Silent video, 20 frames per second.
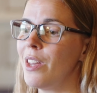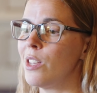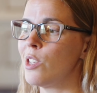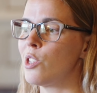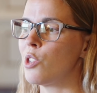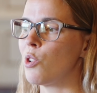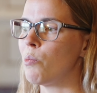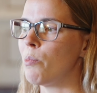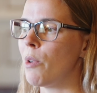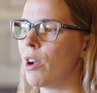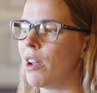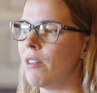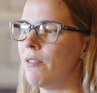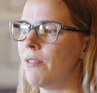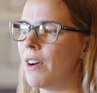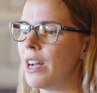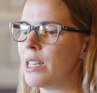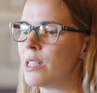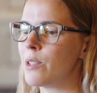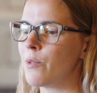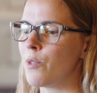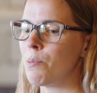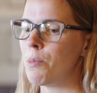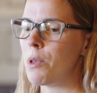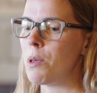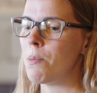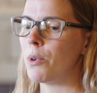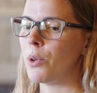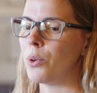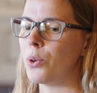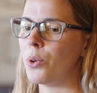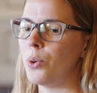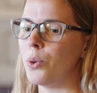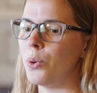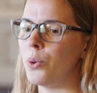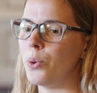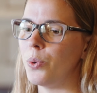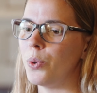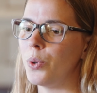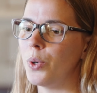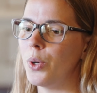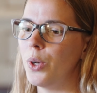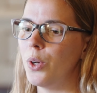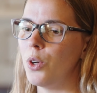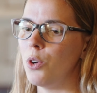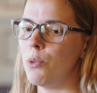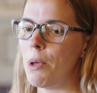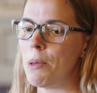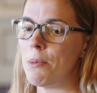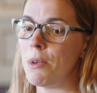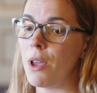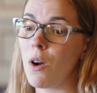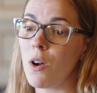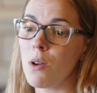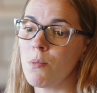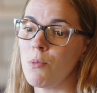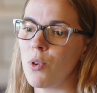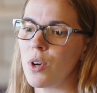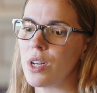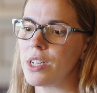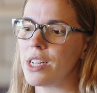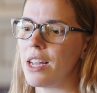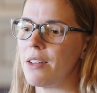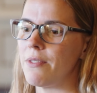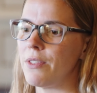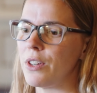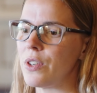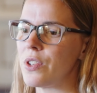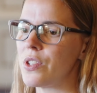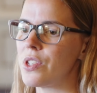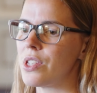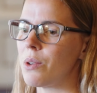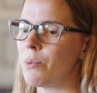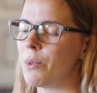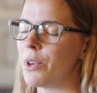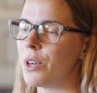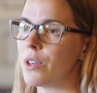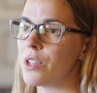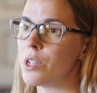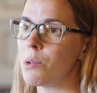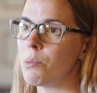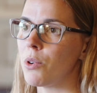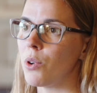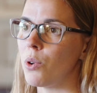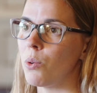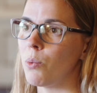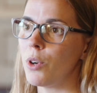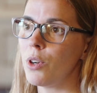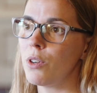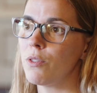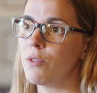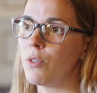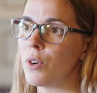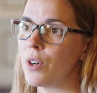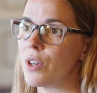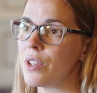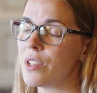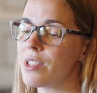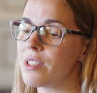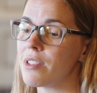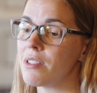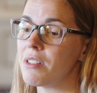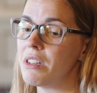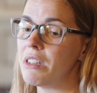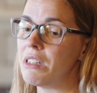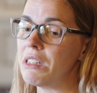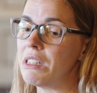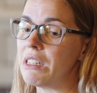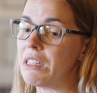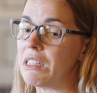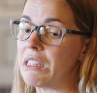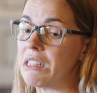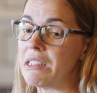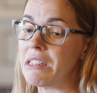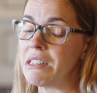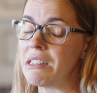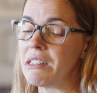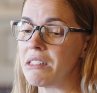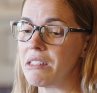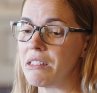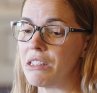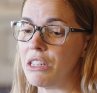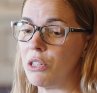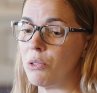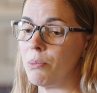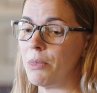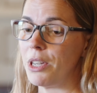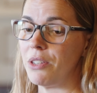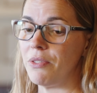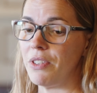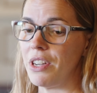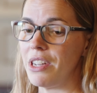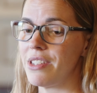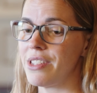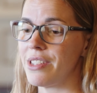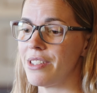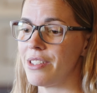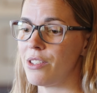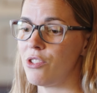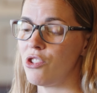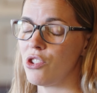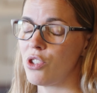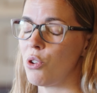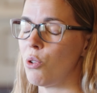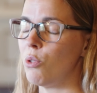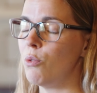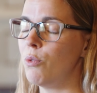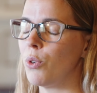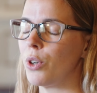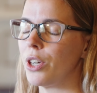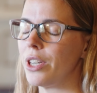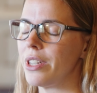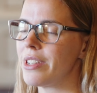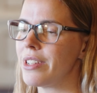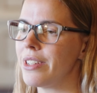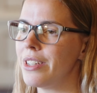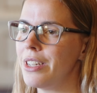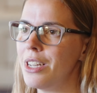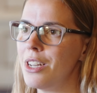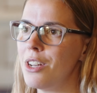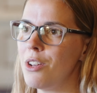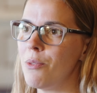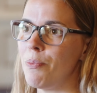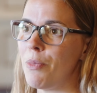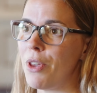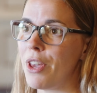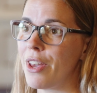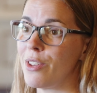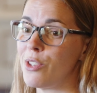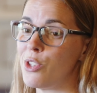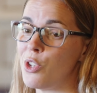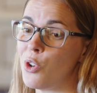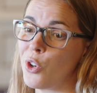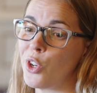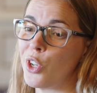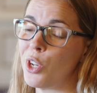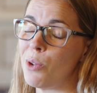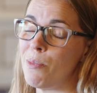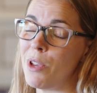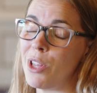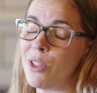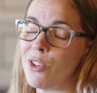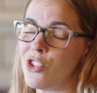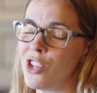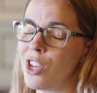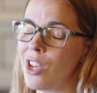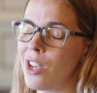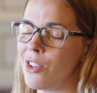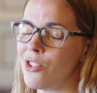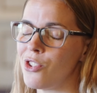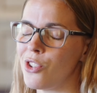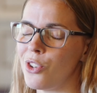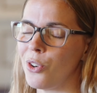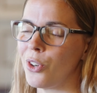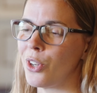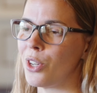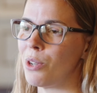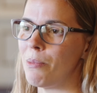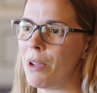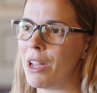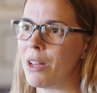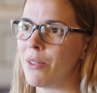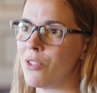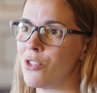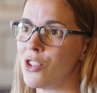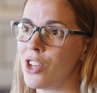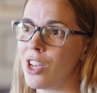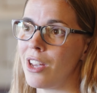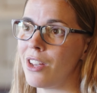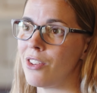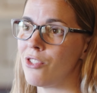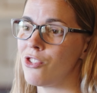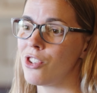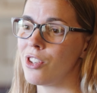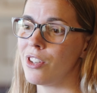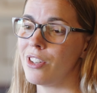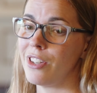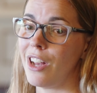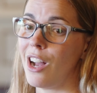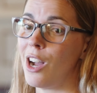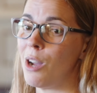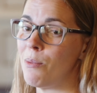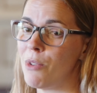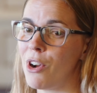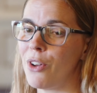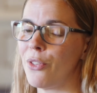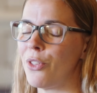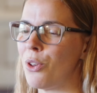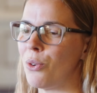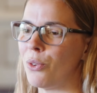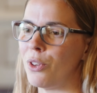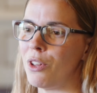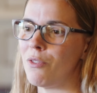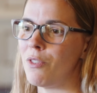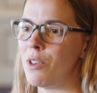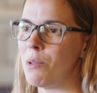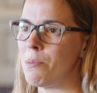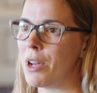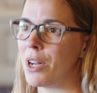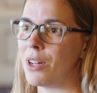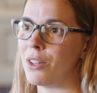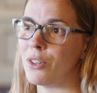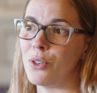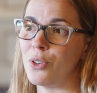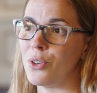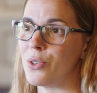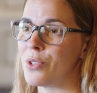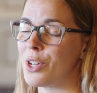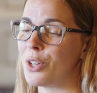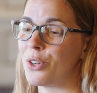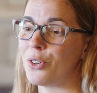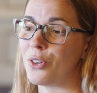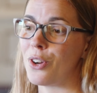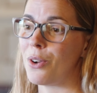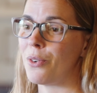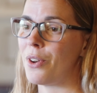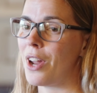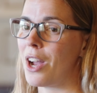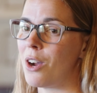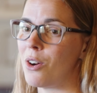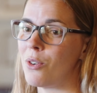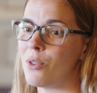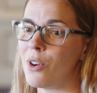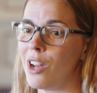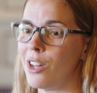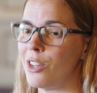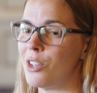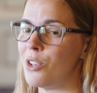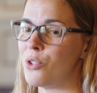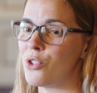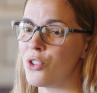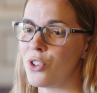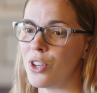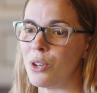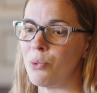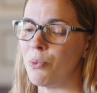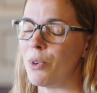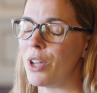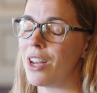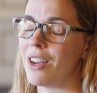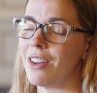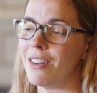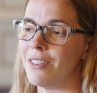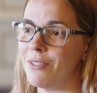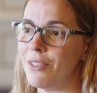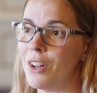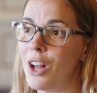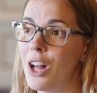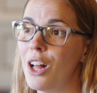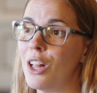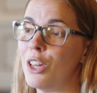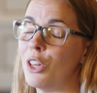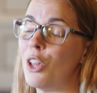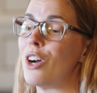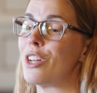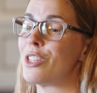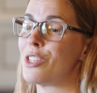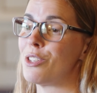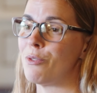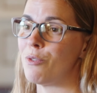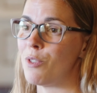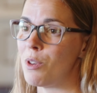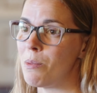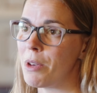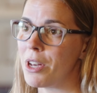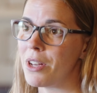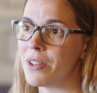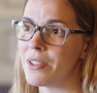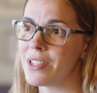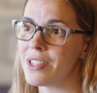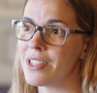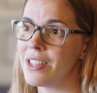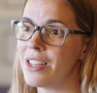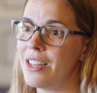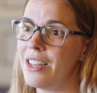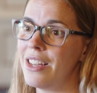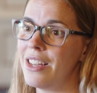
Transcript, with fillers: So my advice for people who maybe are more diverse than what our typical workforce is, my advice is just go for it, because you're gonna be the change, you're gonna make the change. I'm not the only female who goes underground now. At Nutrien, we have lots of females.